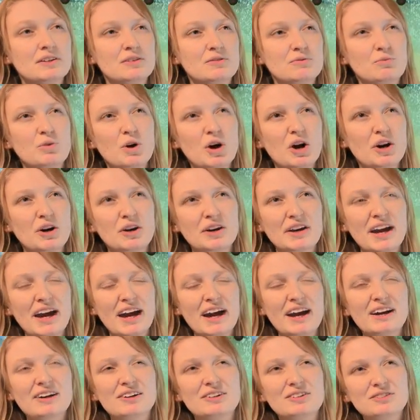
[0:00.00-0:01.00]
work
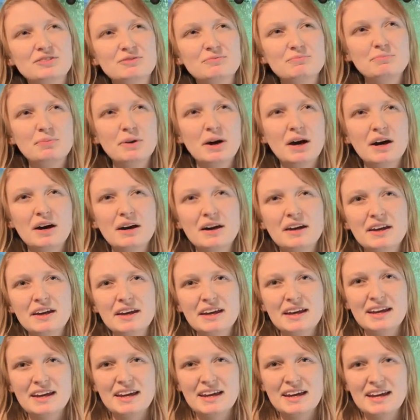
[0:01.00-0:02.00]
out. But
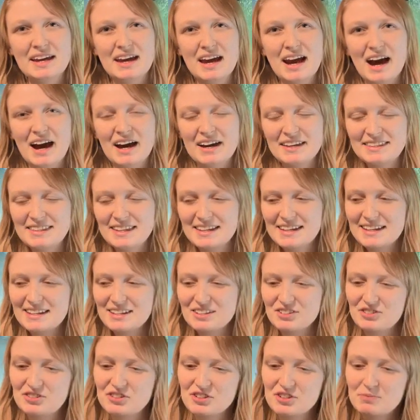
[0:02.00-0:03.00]
I think
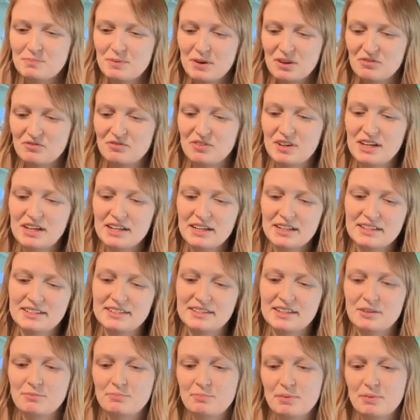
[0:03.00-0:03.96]
it's just being realistic,